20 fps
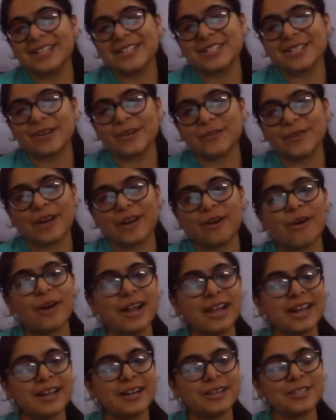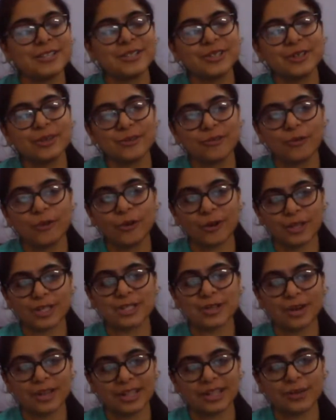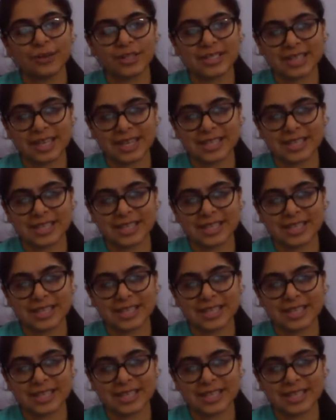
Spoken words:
So we're all here to, focus on those